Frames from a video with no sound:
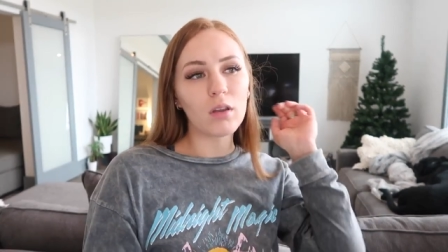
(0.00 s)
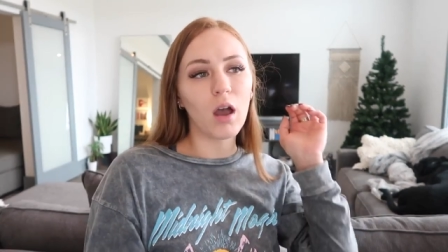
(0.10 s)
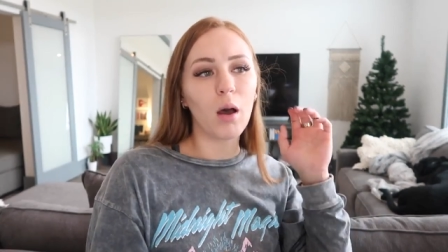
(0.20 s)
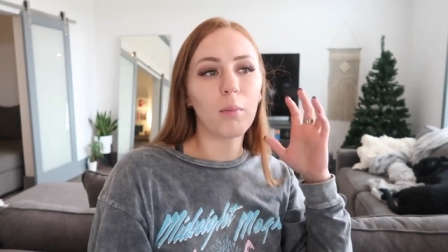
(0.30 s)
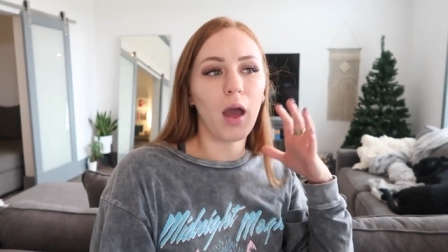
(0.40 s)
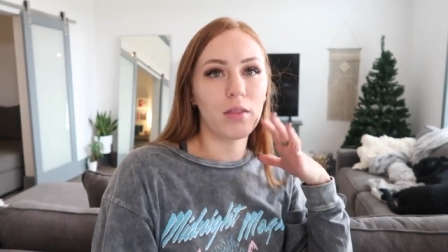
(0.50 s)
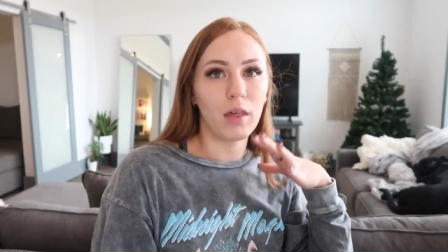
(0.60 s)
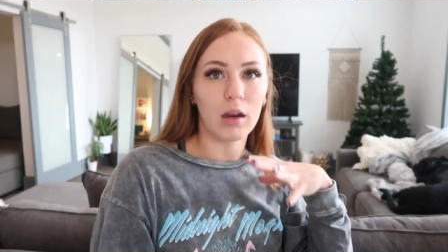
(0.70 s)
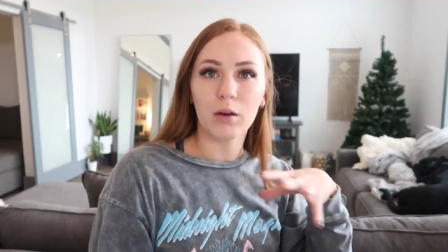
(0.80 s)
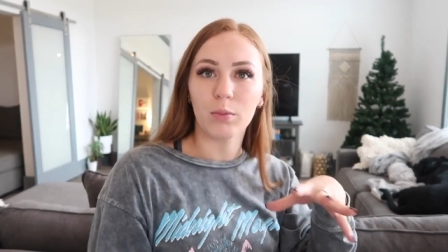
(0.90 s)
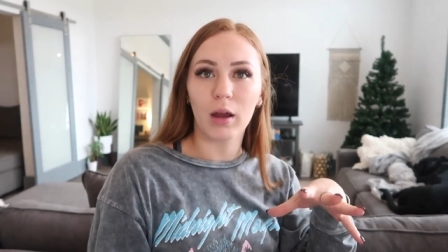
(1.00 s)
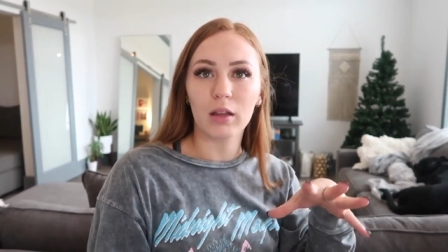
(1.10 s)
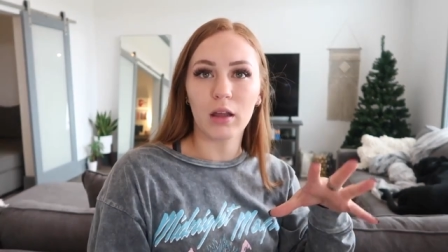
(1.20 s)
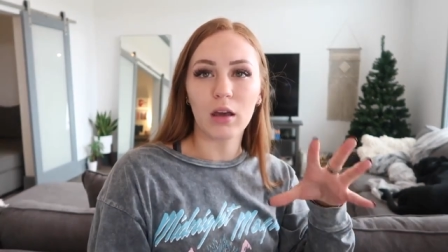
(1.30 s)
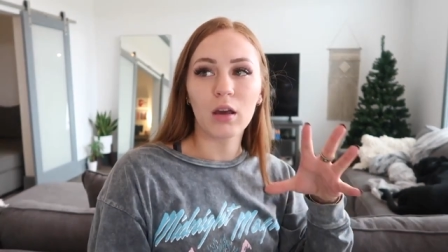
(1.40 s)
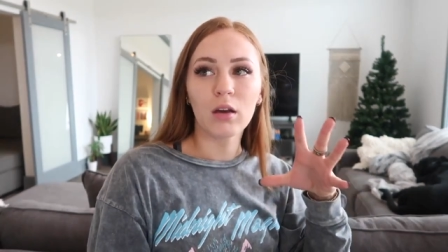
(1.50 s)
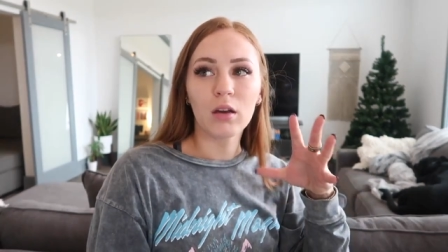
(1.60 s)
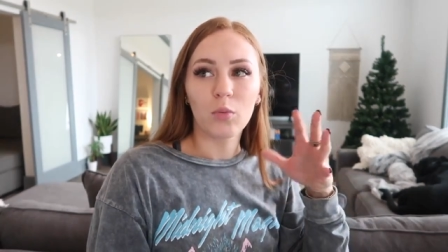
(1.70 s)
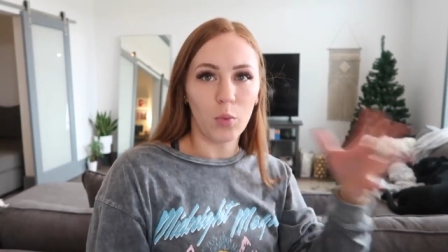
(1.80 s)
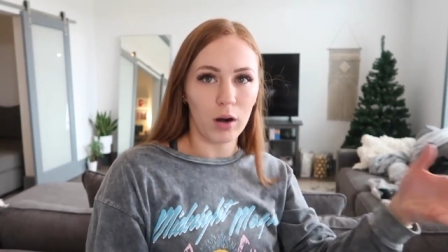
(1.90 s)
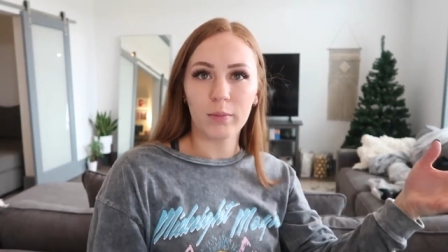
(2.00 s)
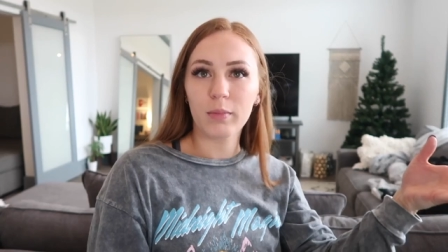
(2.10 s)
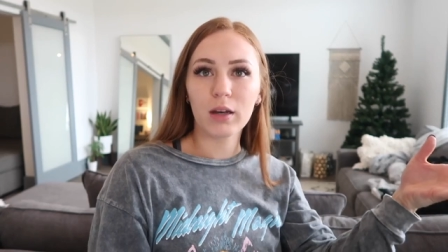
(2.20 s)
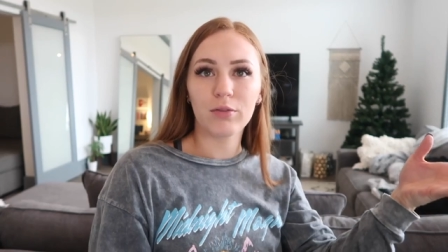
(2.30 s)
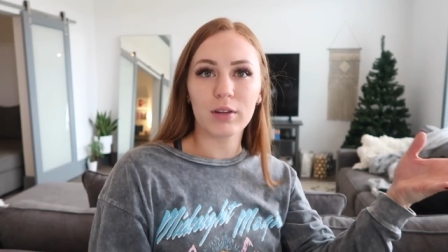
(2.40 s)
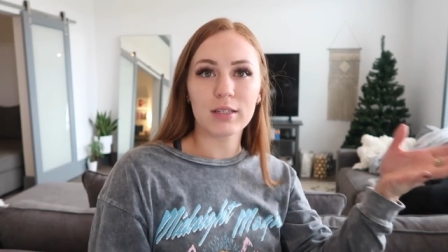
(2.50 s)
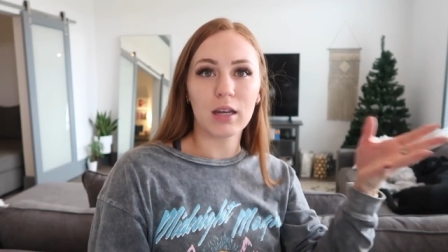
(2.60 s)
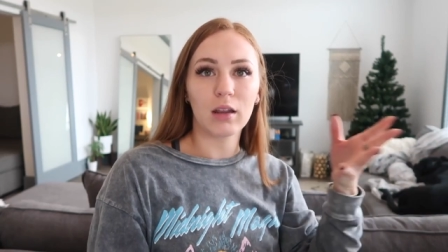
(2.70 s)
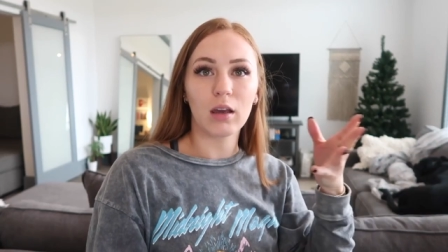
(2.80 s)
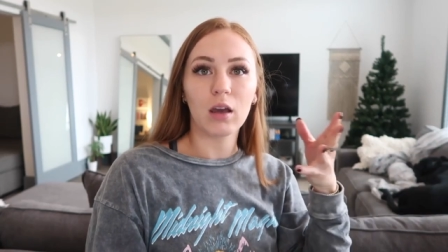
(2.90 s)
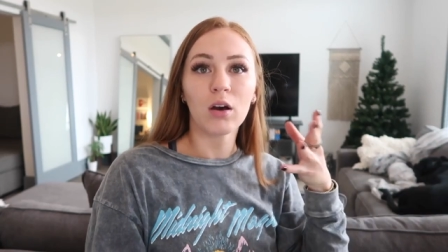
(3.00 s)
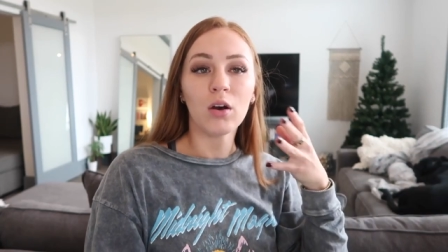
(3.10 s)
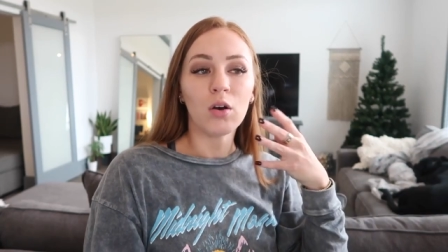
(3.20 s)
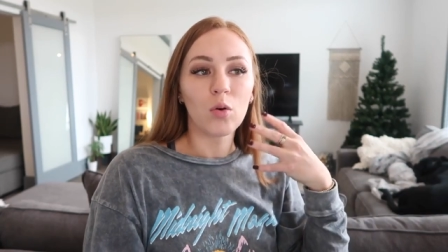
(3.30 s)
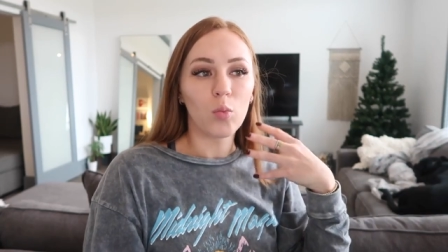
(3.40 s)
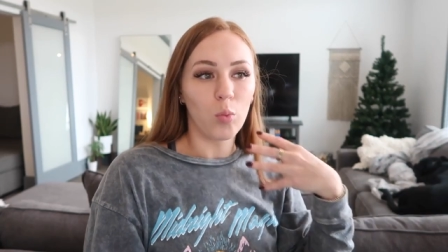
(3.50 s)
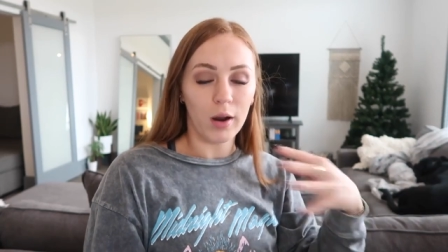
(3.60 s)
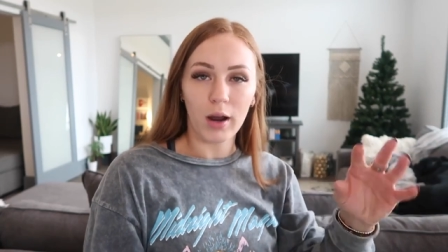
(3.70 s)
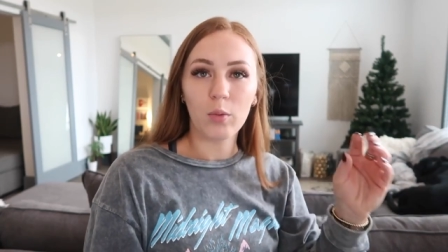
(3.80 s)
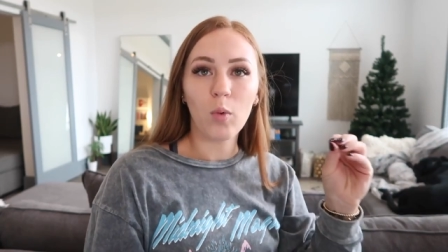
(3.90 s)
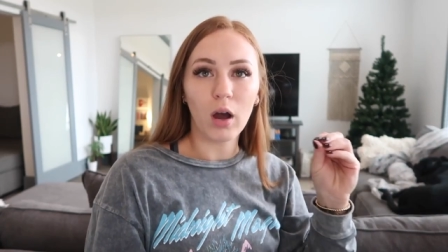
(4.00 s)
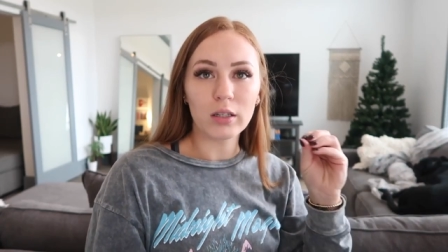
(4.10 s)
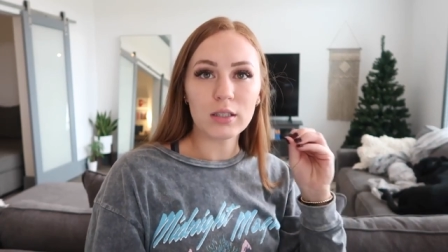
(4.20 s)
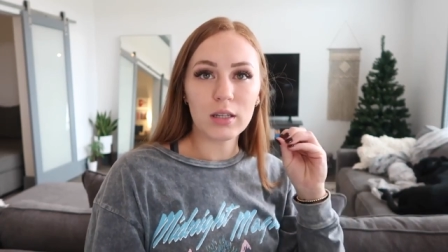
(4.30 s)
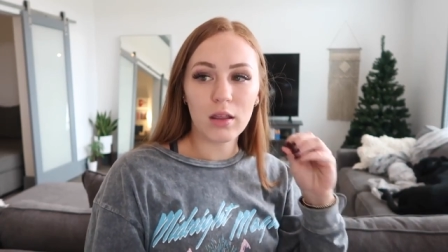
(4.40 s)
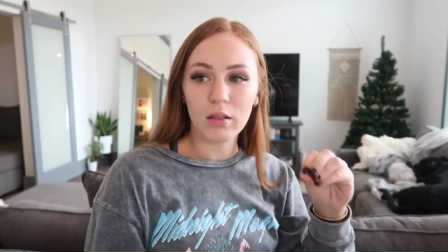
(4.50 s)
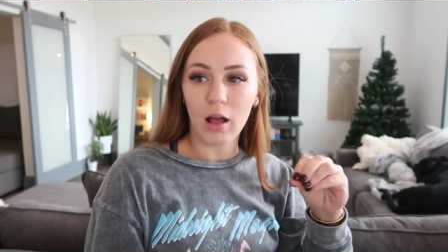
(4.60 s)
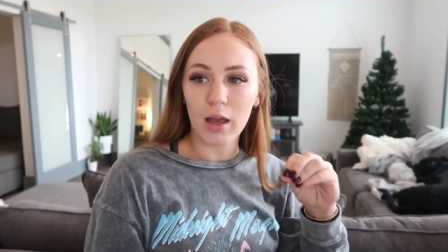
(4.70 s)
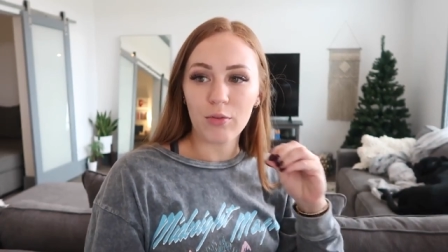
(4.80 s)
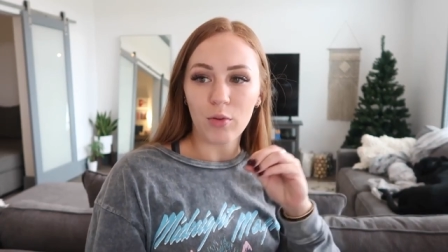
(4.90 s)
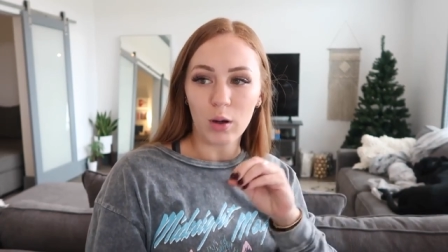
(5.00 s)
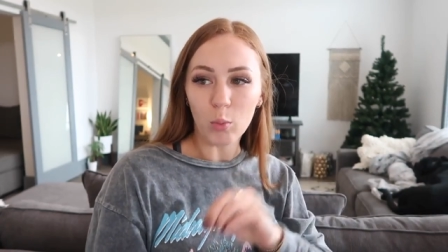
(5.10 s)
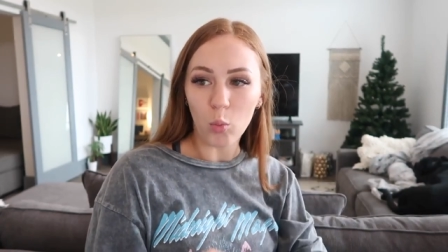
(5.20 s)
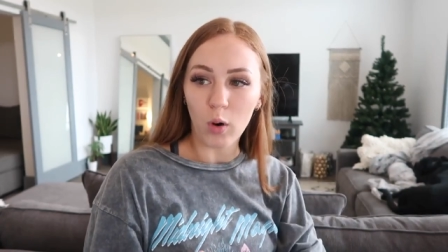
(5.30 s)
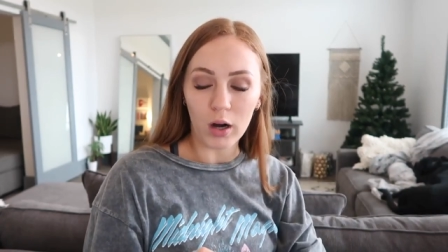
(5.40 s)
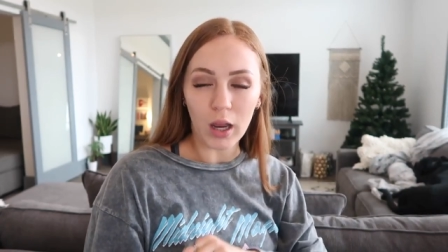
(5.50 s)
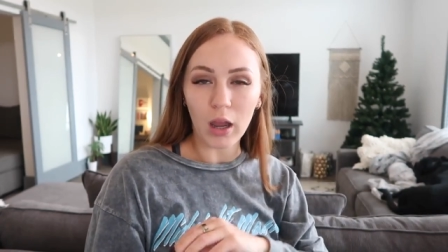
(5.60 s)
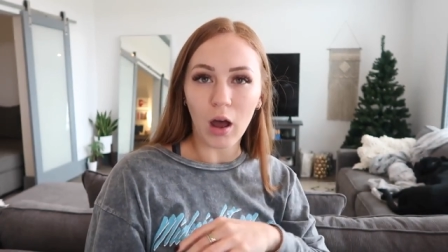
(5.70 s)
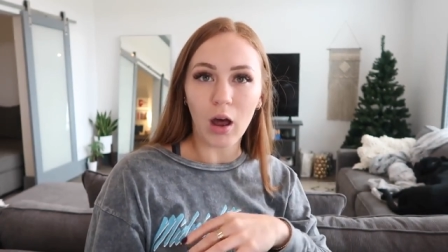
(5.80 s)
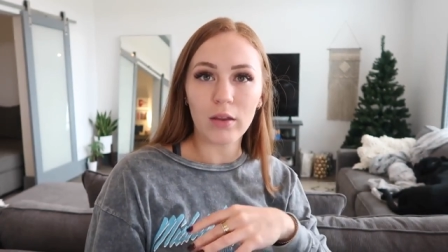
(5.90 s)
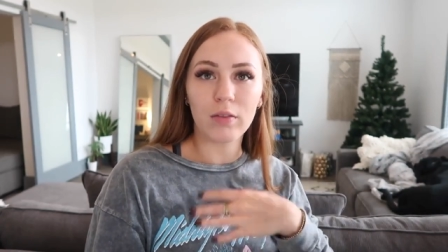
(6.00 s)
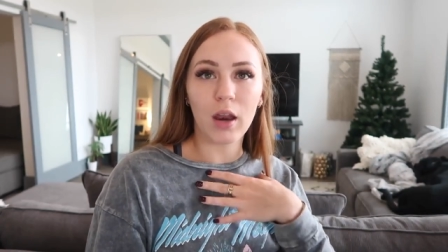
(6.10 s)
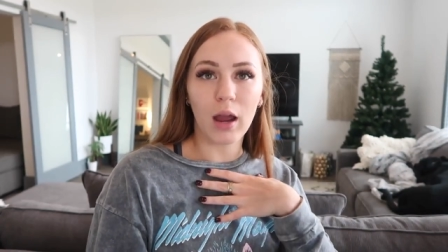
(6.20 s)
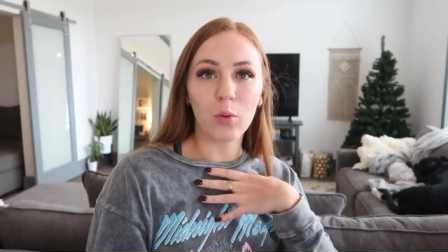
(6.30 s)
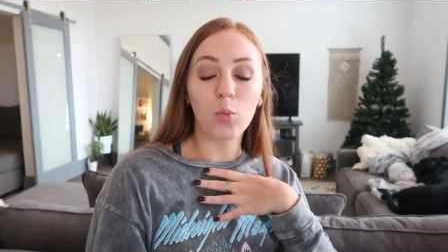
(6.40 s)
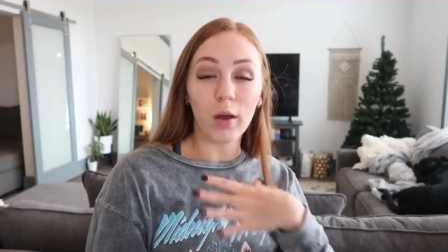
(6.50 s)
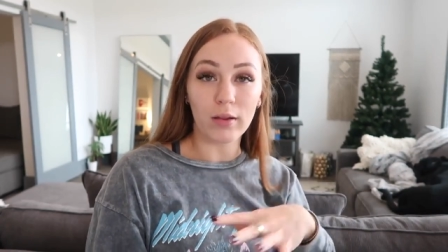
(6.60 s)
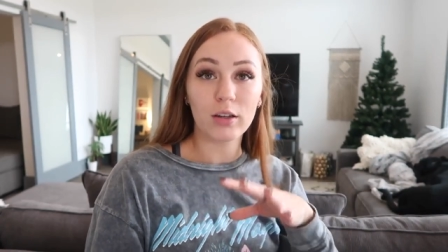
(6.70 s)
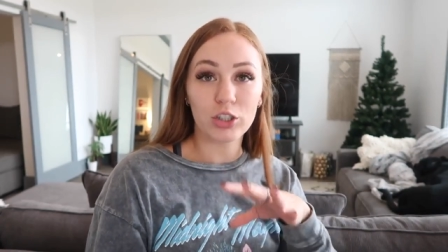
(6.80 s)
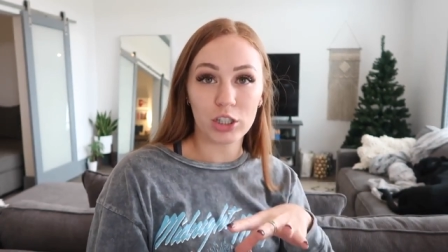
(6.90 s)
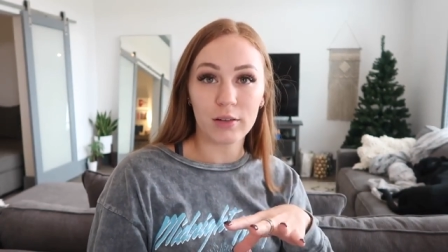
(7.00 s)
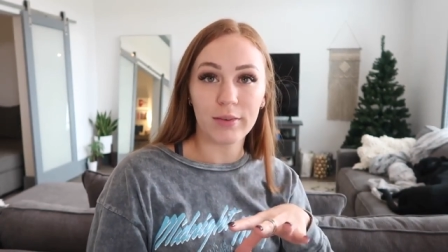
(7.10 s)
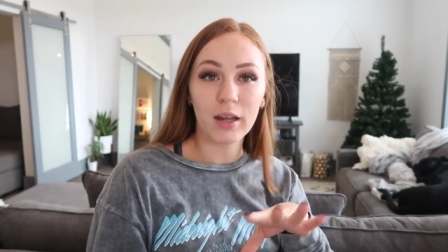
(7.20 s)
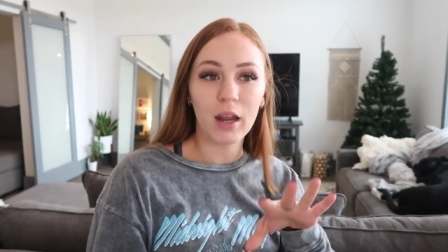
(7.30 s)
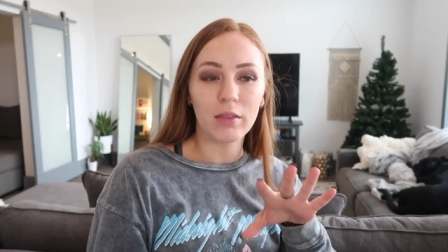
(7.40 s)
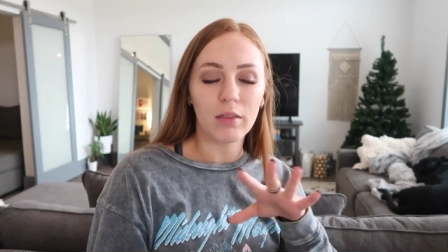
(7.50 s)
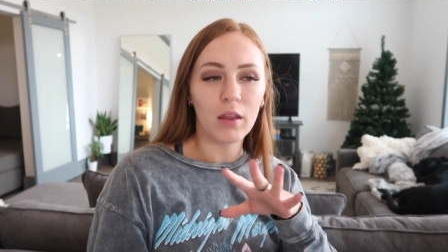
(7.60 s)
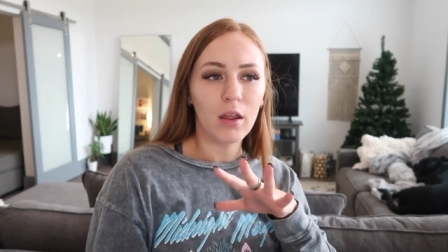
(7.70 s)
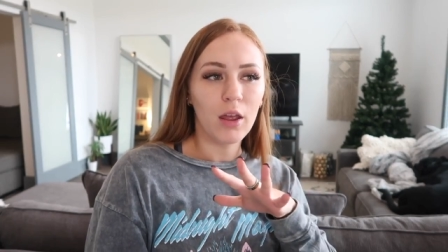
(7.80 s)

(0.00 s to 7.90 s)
And then I write like what I'm manifesting, like what I want in life, what I'm working on, that I will achieve it. And